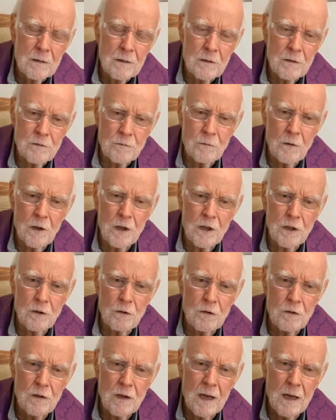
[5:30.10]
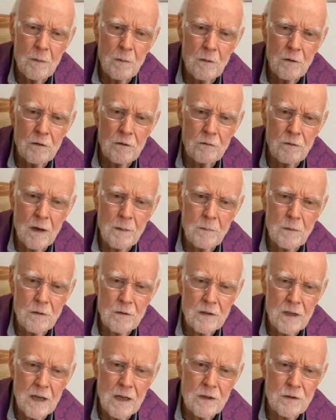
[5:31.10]
destroying your neighbor's
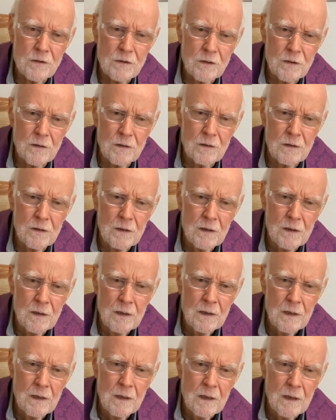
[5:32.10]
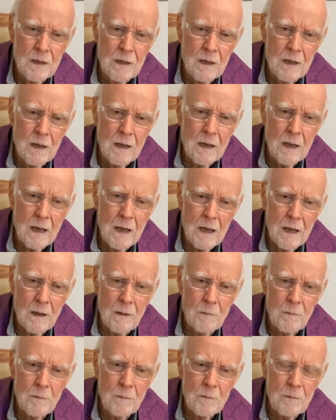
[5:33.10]
reputation.
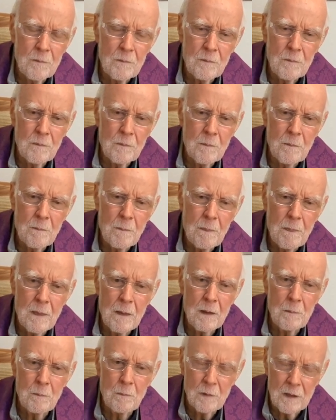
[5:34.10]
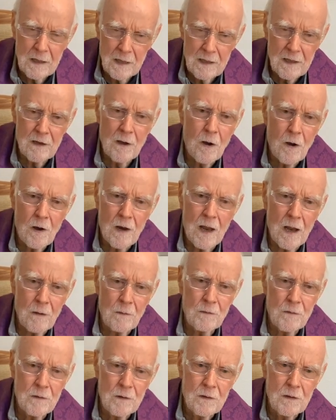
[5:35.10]
Um, get it all
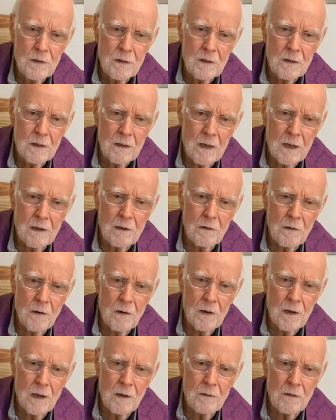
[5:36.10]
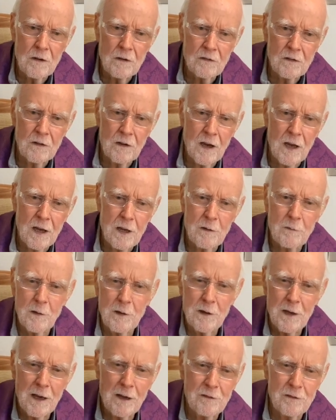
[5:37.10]
out. Get it all out. It's a kind of
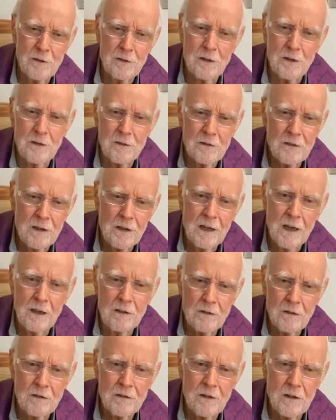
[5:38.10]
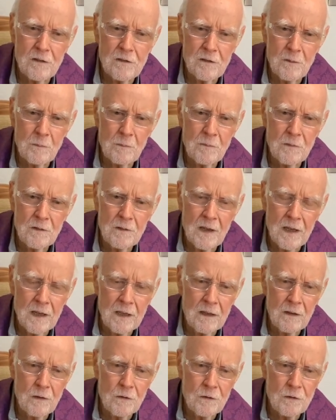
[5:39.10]
an exodus, an exorcism
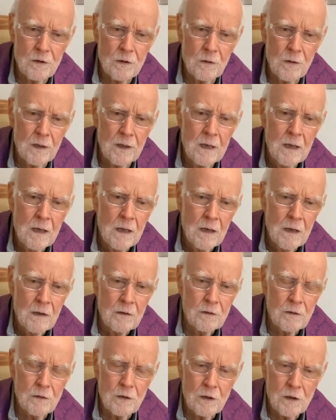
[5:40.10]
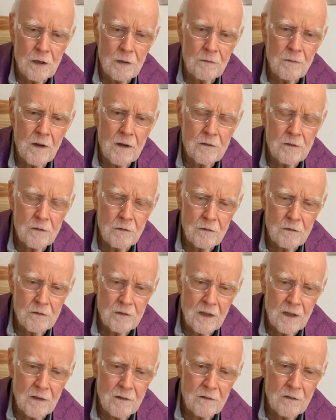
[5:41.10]
thing you're doing. So you confess your
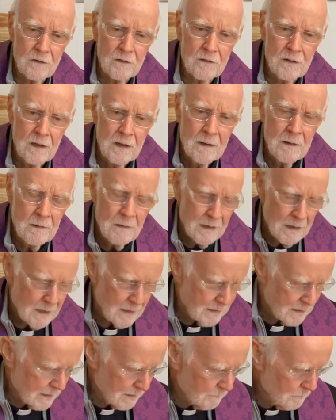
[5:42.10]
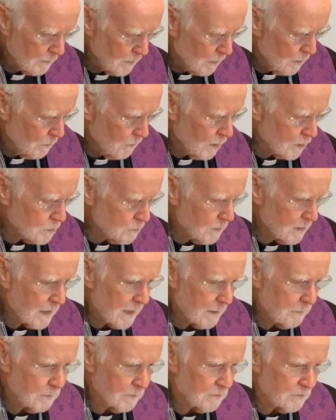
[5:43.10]
sins. And then watch what
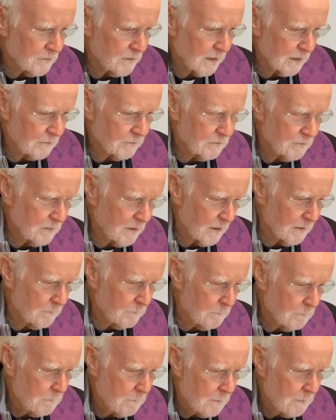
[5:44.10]
happens next then.